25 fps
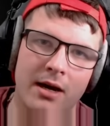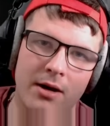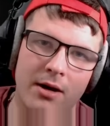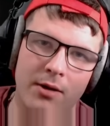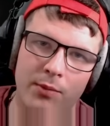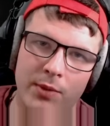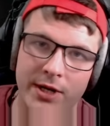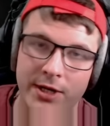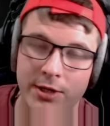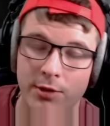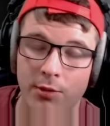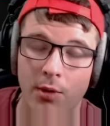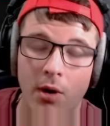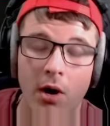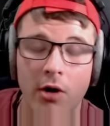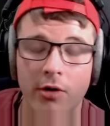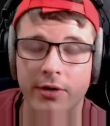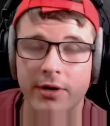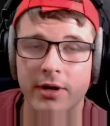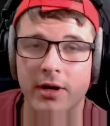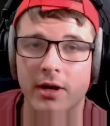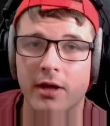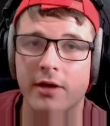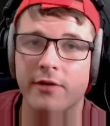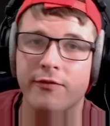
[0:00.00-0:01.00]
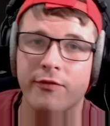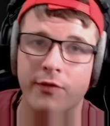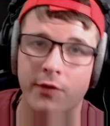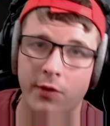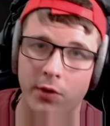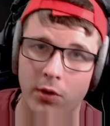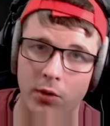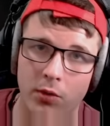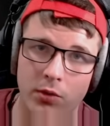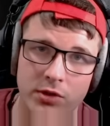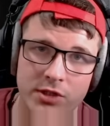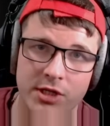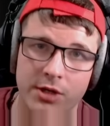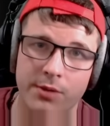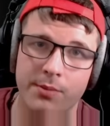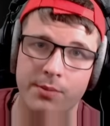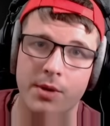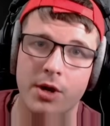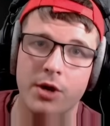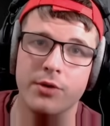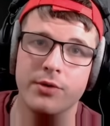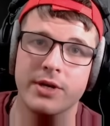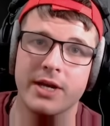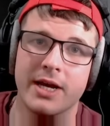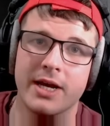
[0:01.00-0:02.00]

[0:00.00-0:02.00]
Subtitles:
when you are in like full auto mode.